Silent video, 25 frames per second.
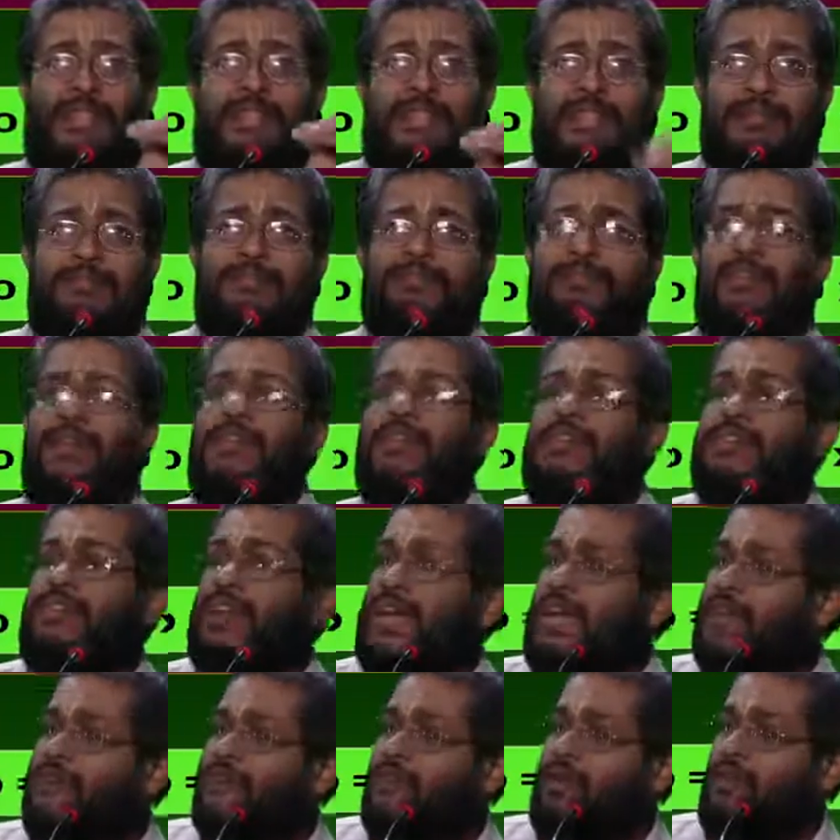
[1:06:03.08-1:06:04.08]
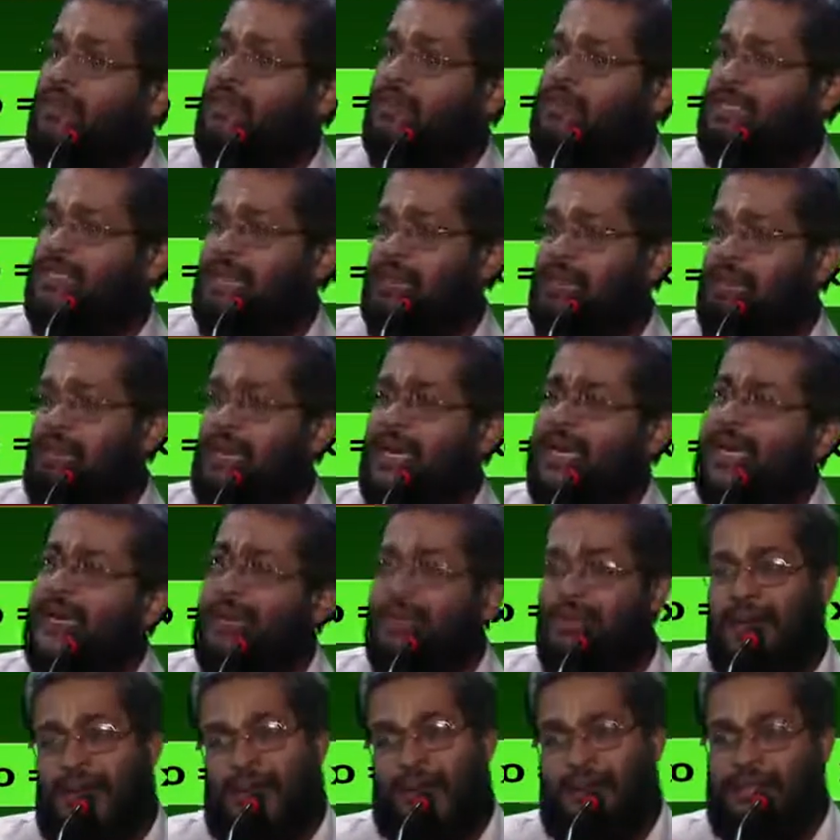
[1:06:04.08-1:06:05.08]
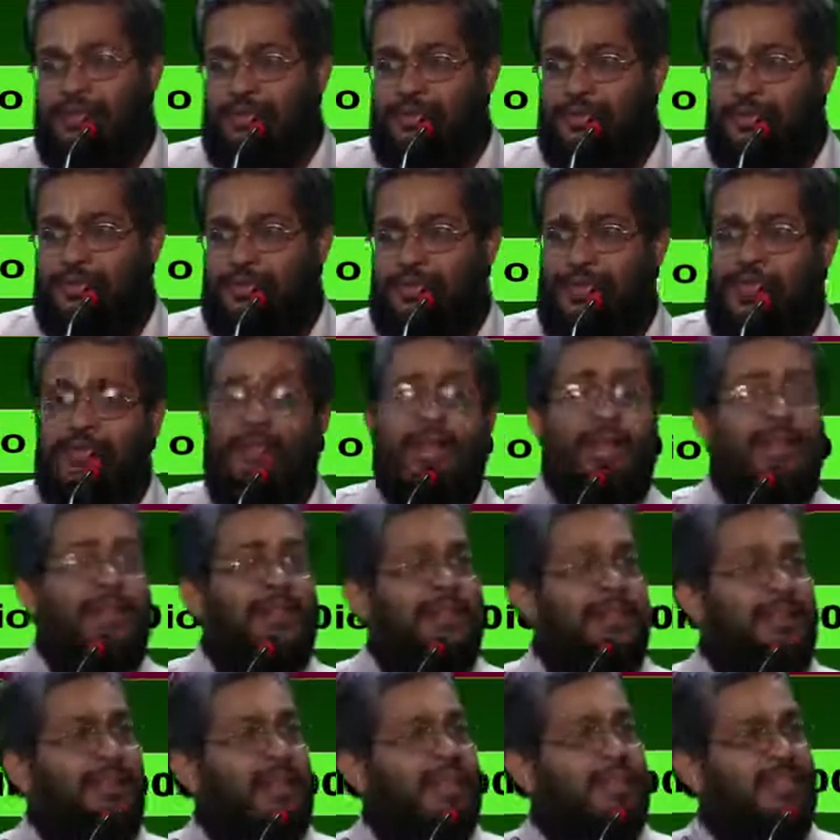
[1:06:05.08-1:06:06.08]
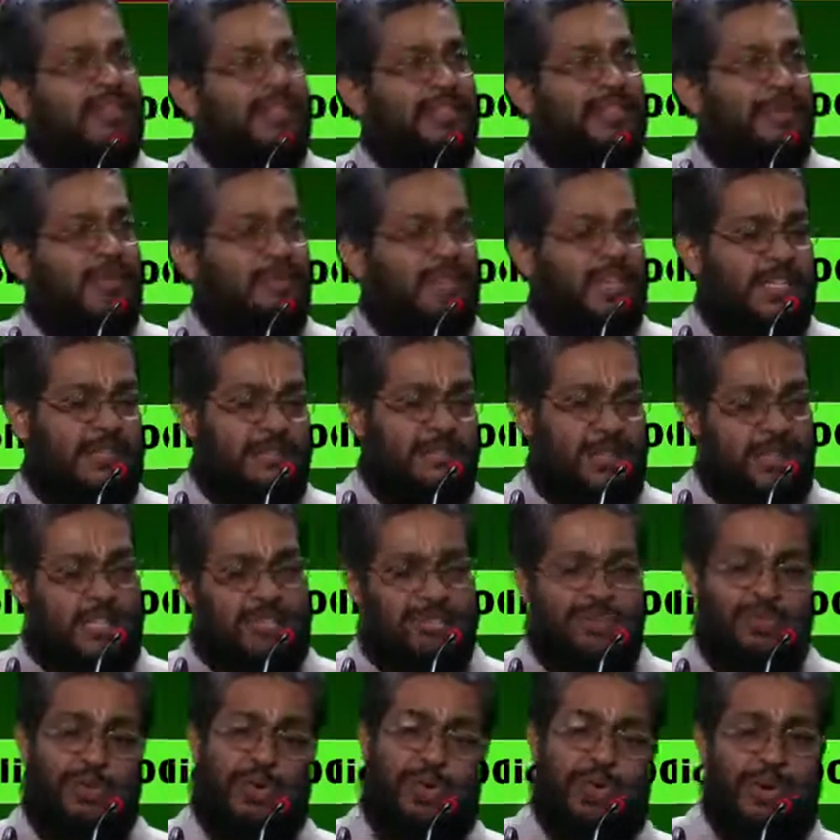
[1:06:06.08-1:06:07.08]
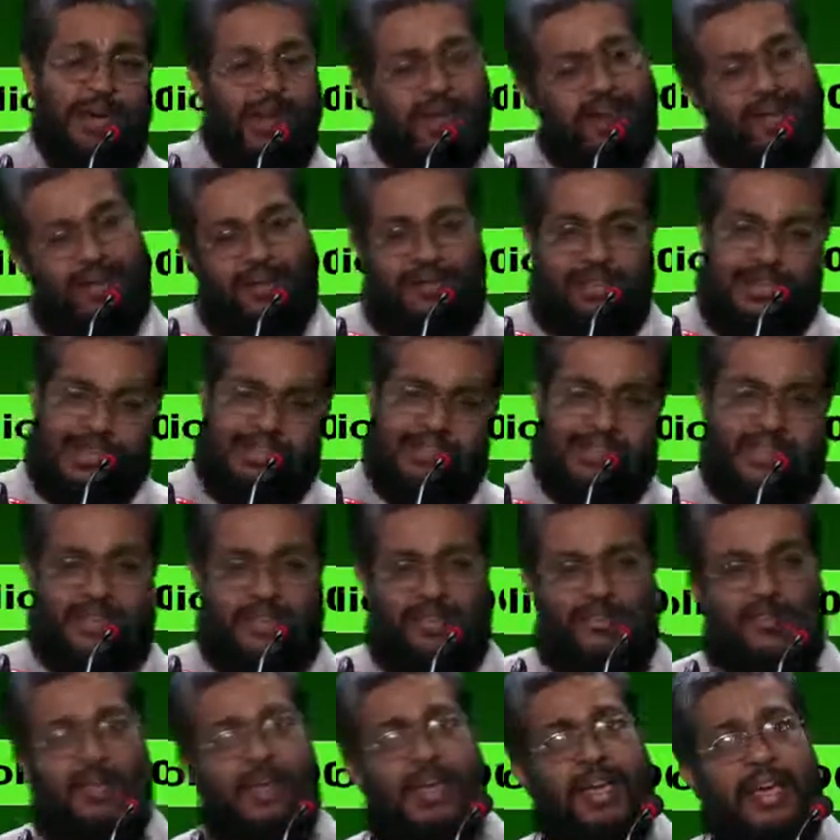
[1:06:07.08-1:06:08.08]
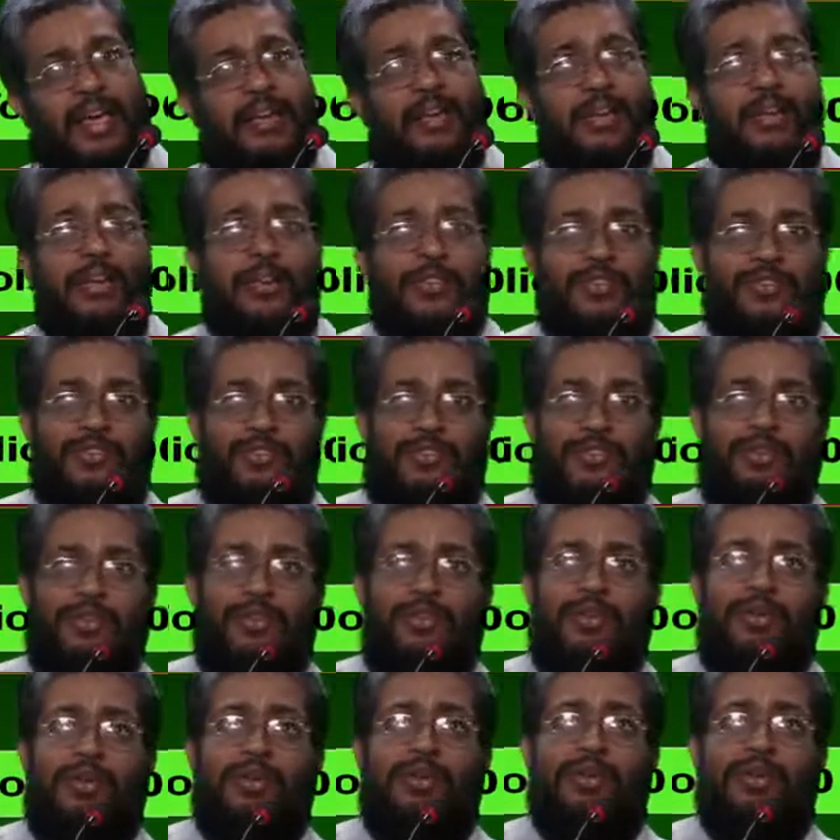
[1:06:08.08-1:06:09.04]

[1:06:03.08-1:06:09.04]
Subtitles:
simple straightforward sum in rights issue. The next sum is much more interesting. Okay, so